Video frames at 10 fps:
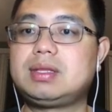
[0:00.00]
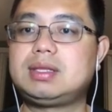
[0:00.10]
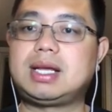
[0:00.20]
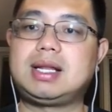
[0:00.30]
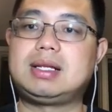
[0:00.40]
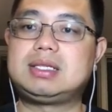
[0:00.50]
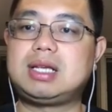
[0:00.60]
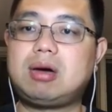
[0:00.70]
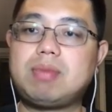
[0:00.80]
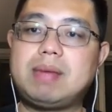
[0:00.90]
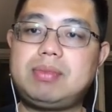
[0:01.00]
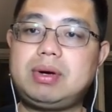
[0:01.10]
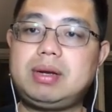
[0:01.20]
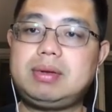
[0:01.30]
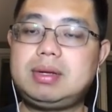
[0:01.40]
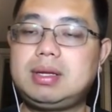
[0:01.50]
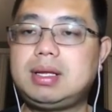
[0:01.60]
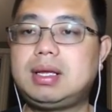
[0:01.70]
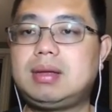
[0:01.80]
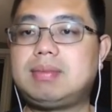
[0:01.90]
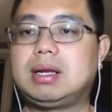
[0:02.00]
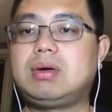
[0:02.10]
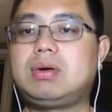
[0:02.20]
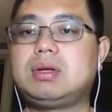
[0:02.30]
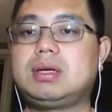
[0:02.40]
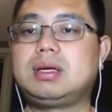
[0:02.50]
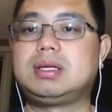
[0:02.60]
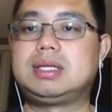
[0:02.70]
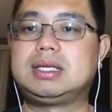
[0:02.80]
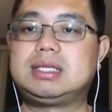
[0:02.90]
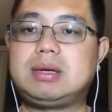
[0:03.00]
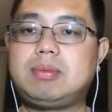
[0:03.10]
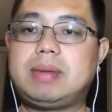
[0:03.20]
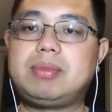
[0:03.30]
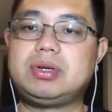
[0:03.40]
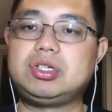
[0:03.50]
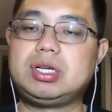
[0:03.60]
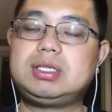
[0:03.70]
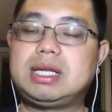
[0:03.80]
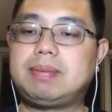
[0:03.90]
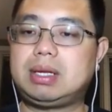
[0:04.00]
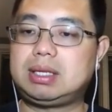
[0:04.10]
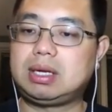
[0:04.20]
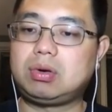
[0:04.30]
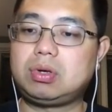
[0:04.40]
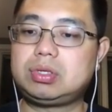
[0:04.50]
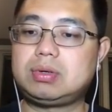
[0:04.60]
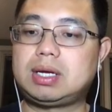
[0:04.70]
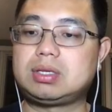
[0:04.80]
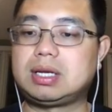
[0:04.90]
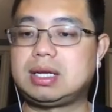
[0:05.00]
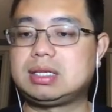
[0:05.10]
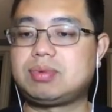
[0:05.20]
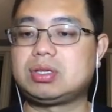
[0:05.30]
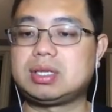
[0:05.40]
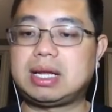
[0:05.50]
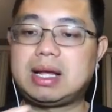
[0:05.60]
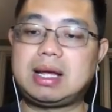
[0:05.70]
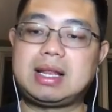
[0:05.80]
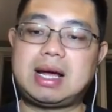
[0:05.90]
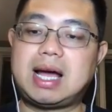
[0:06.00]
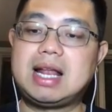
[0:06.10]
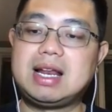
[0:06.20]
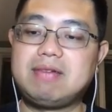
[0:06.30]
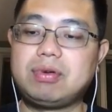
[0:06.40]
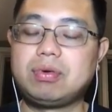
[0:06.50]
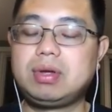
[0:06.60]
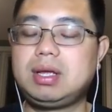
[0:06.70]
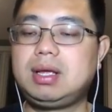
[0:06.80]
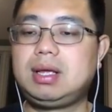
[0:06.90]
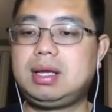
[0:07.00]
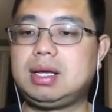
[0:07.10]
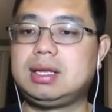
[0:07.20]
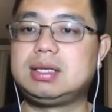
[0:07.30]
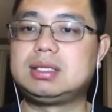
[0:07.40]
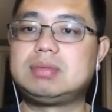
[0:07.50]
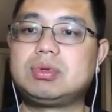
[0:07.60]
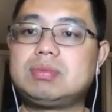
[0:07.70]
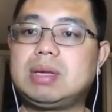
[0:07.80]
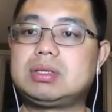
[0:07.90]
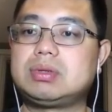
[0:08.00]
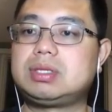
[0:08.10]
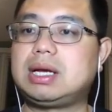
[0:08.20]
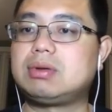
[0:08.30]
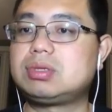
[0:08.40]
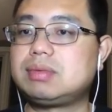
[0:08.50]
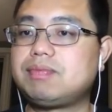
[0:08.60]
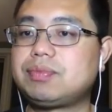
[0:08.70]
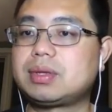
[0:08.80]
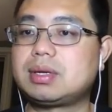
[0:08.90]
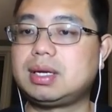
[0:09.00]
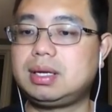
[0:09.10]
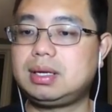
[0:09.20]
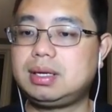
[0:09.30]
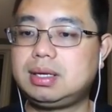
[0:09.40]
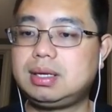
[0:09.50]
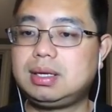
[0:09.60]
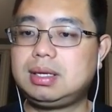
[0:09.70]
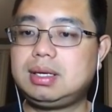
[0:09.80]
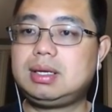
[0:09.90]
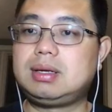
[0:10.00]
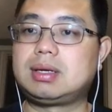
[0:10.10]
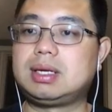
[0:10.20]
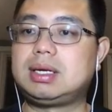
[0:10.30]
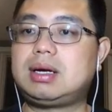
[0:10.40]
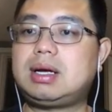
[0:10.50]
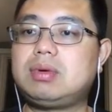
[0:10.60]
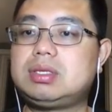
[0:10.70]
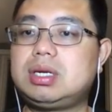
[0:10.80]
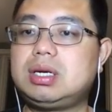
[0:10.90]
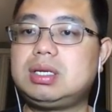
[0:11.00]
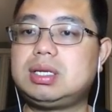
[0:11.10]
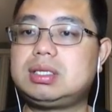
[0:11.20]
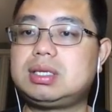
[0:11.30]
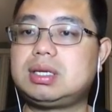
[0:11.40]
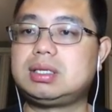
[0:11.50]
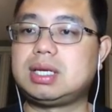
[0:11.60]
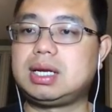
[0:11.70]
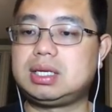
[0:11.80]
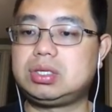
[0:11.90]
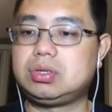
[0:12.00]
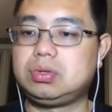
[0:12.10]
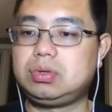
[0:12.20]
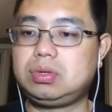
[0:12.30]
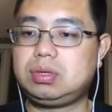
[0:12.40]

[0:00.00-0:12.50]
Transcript: that are cell membrane, but all, uh, they're cell membrane genes there, but they are also actually expressed at high level in the smooth muscle cells. Okay. Okay. Now I will turn this uh, data two